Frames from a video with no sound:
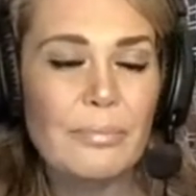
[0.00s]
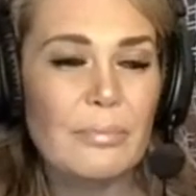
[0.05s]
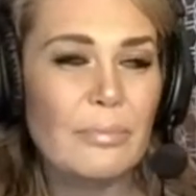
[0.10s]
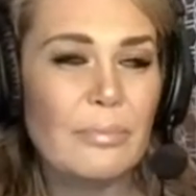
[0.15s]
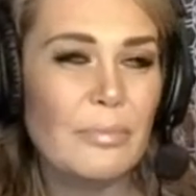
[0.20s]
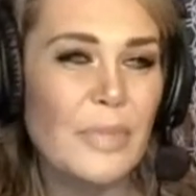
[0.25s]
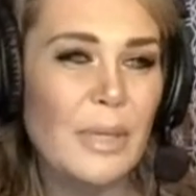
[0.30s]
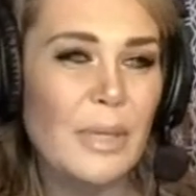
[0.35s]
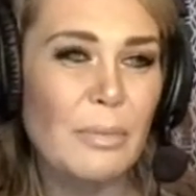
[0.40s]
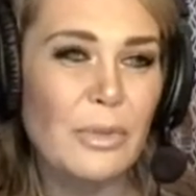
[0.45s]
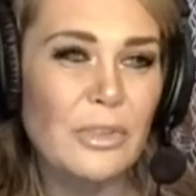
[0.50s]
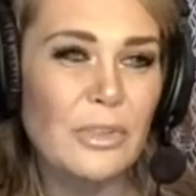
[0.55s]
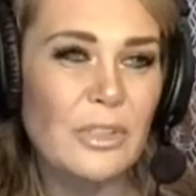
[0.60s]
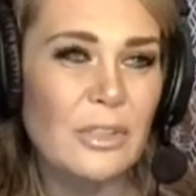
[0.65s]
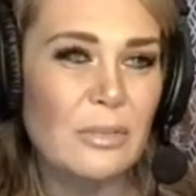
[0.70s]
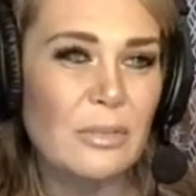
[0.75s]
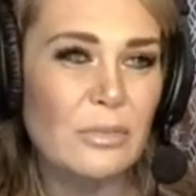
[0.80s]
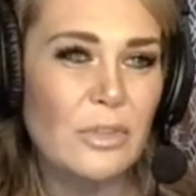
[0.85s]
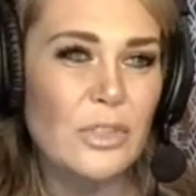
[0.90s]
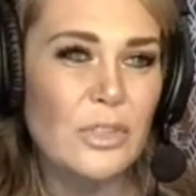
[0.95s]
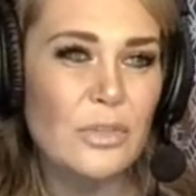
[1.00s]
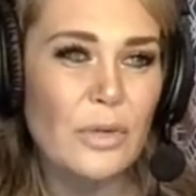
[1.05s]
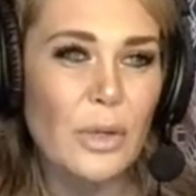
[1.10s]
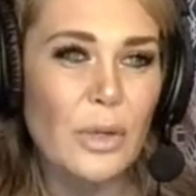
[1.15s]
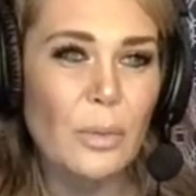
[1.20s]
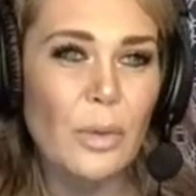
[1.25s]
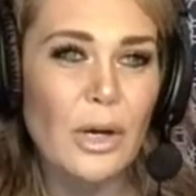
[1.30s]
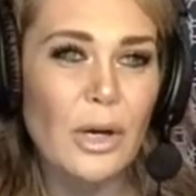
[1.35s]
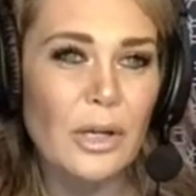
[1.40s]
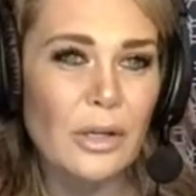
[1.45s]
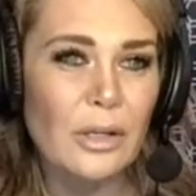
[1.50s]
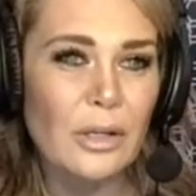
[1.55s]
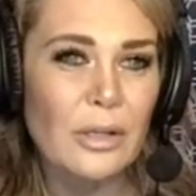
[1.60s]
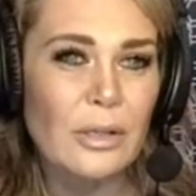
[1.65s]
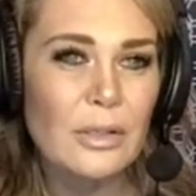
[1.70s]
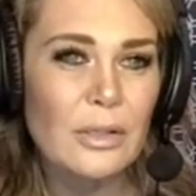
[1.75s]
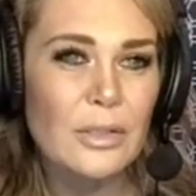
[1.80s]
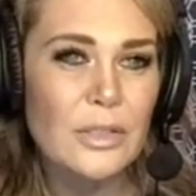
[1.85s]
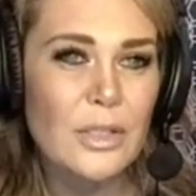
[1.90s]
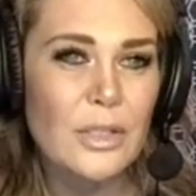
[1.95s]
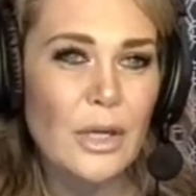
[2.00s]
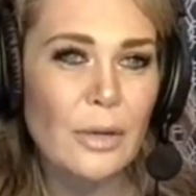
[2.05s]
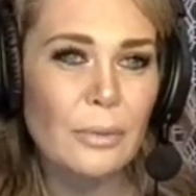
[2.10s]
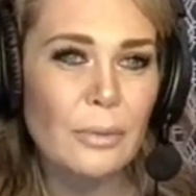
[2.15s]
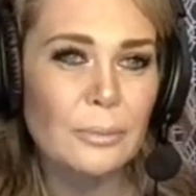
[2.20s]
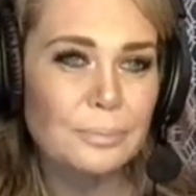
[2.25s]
be able to just drink water. So